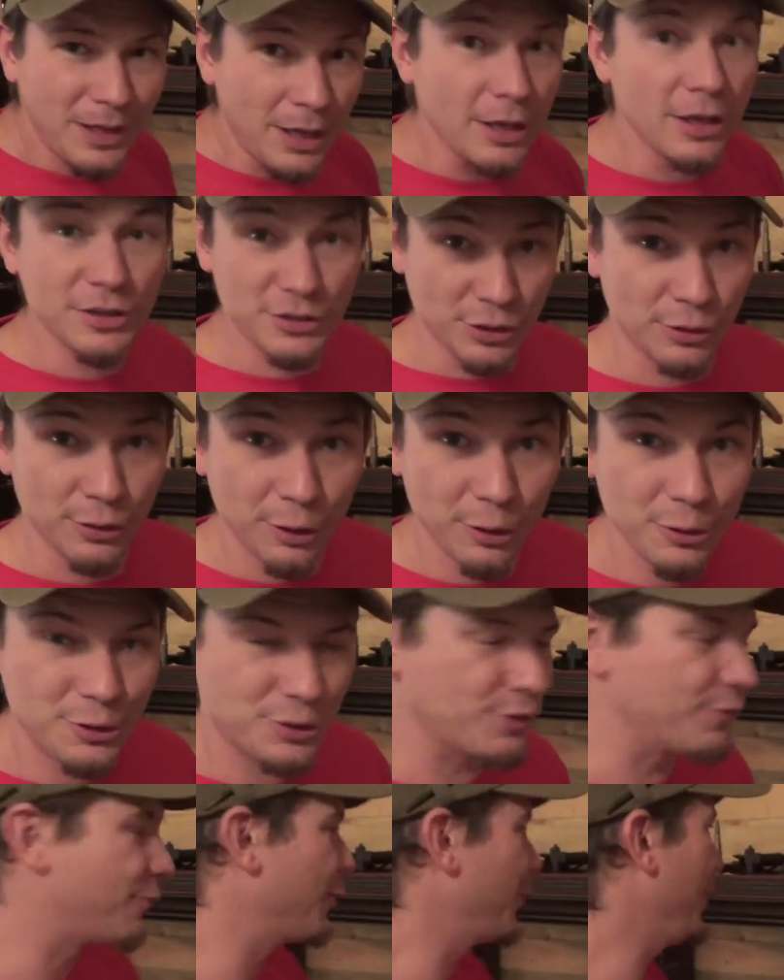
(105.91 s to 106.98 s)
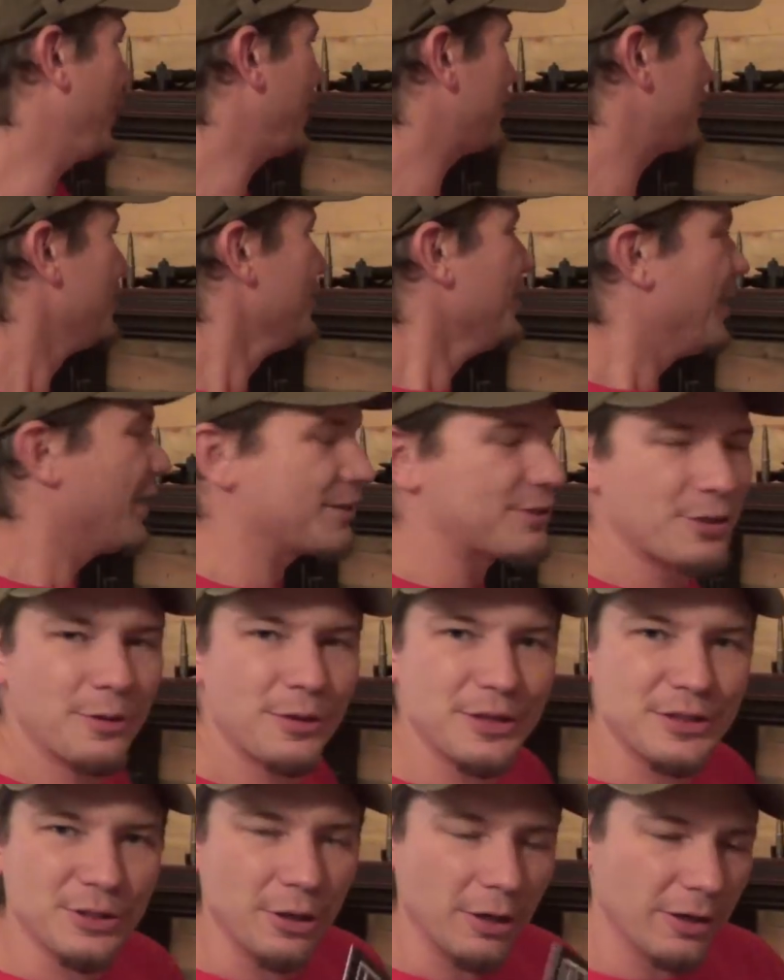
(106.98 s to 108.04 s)
a solution for that. And so
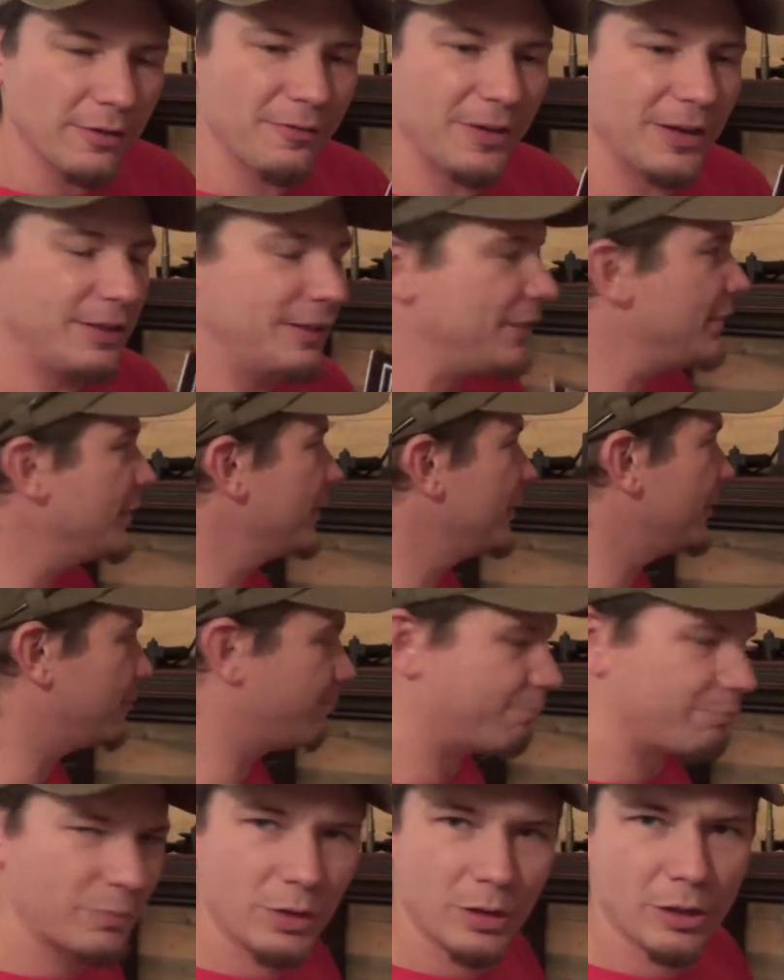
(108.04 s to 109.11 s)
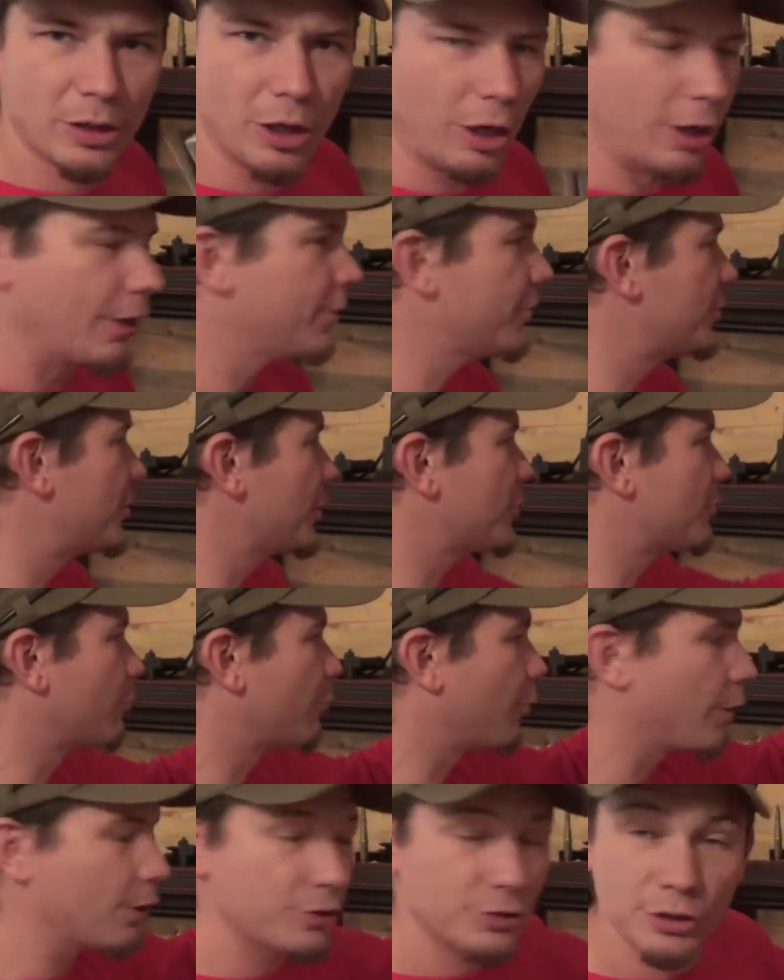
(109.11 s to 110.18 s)
this RFID card just
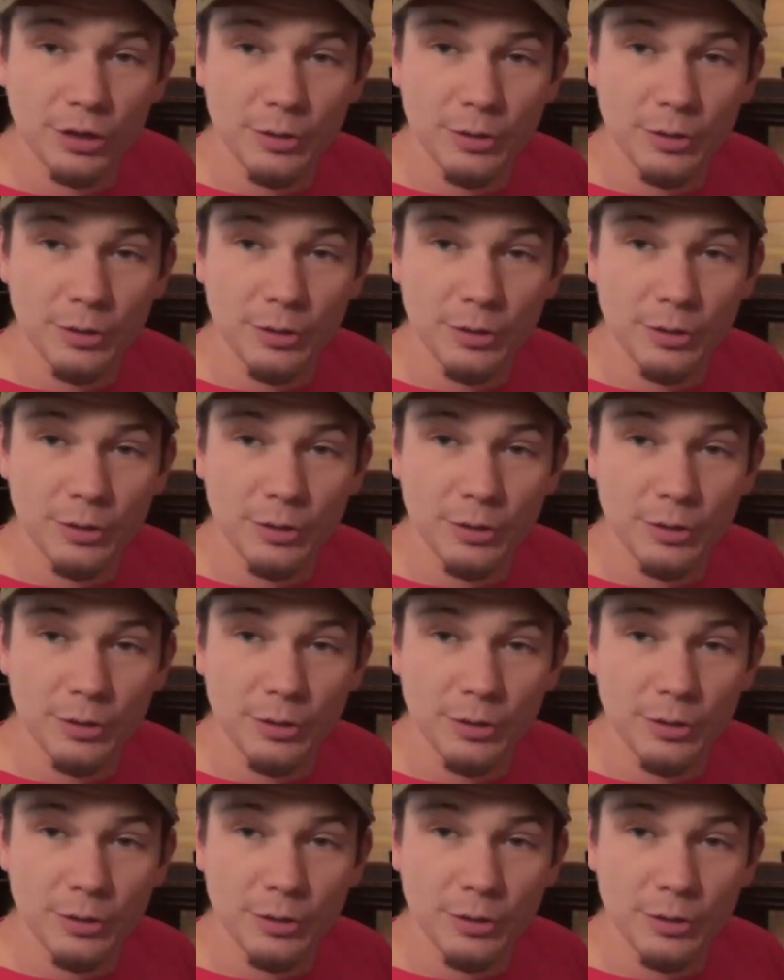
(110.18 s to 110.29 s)
works.